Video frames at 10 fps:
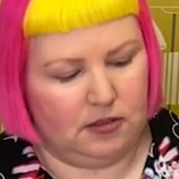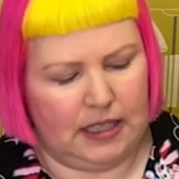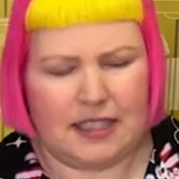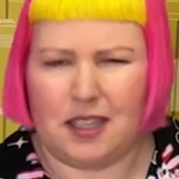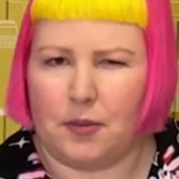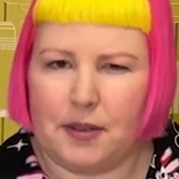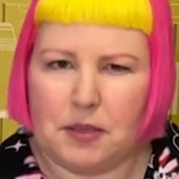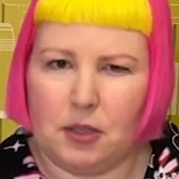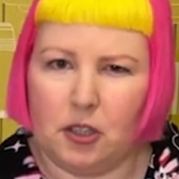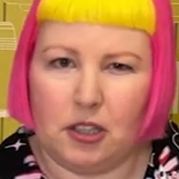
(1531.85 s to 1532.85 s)
They're sometimes a
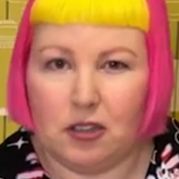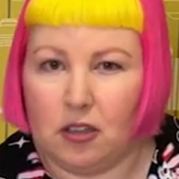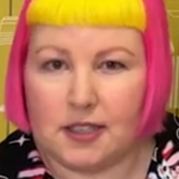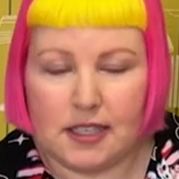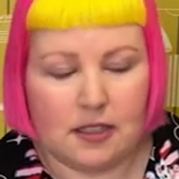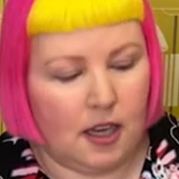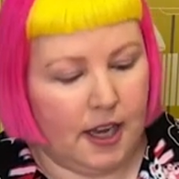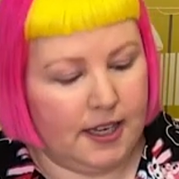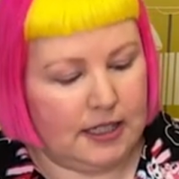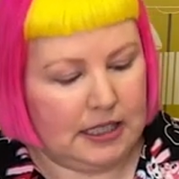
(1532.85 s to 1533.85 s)
bit on the glossy
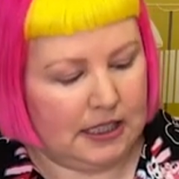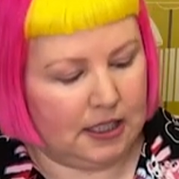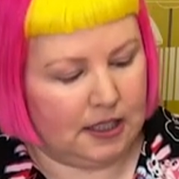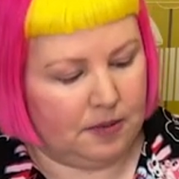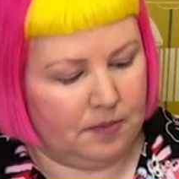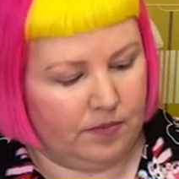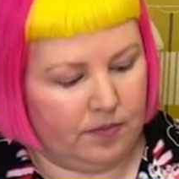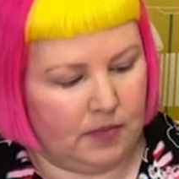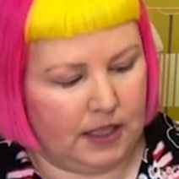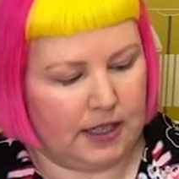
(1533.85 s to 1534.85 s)
side um,
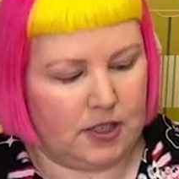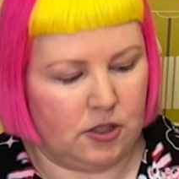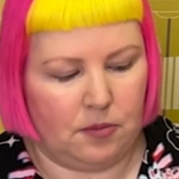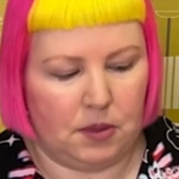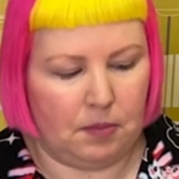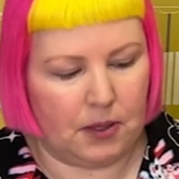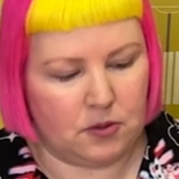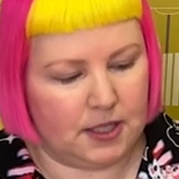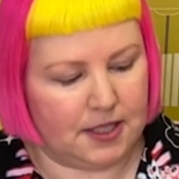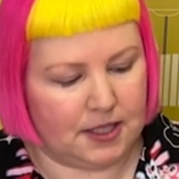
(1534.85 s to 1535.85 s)
and they do have a bit of
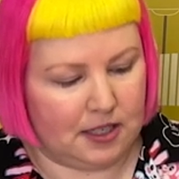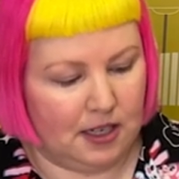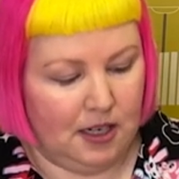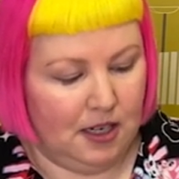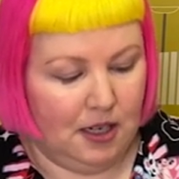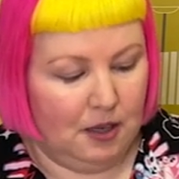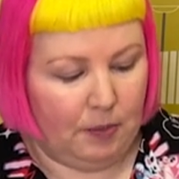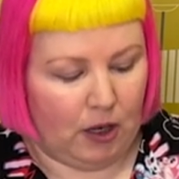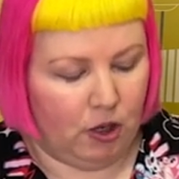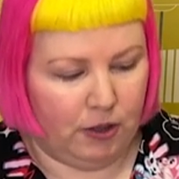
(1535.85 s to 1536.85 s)
puzzle dust,
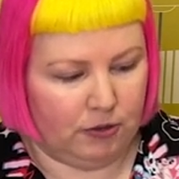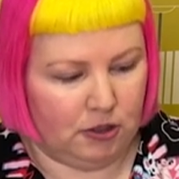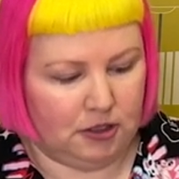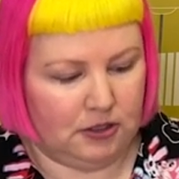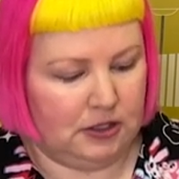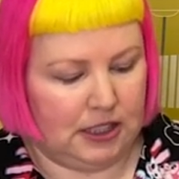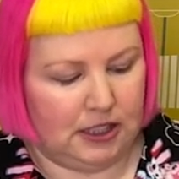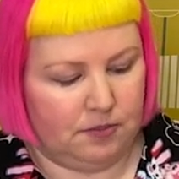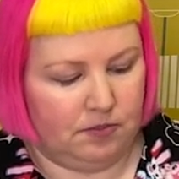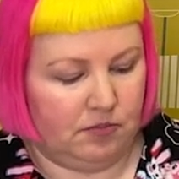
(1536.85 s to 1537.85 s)
but overall
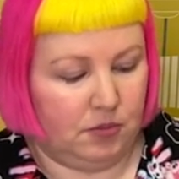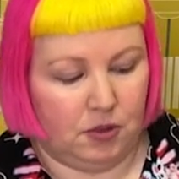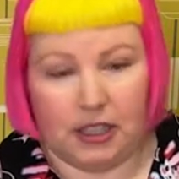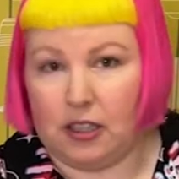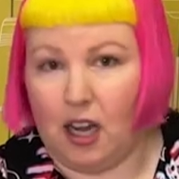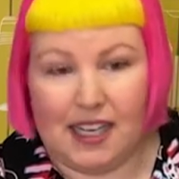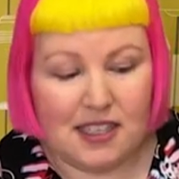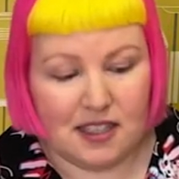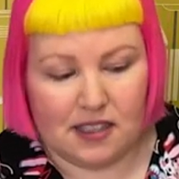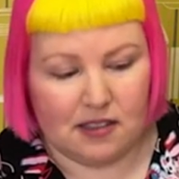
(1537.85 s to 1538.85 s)
um, pretty
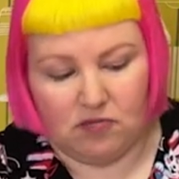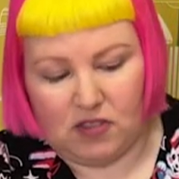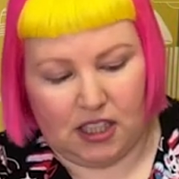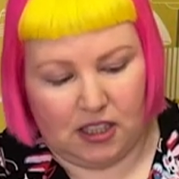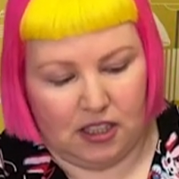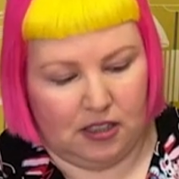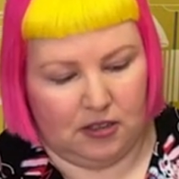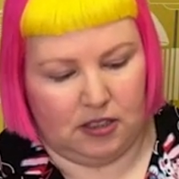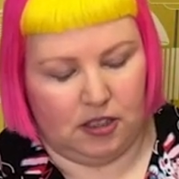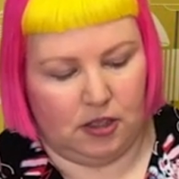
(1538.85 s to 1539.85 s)
nice, like,
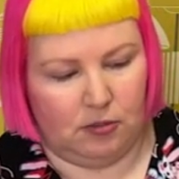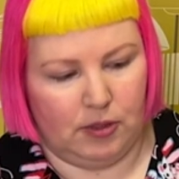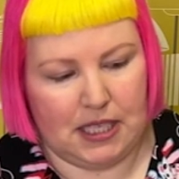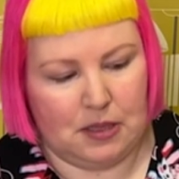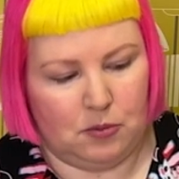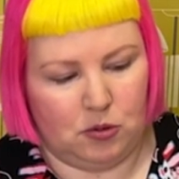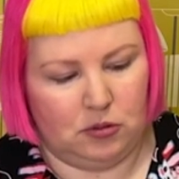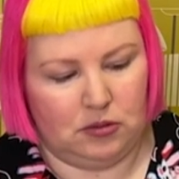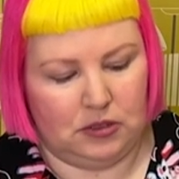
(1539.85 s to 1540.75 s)
you know, reasonable,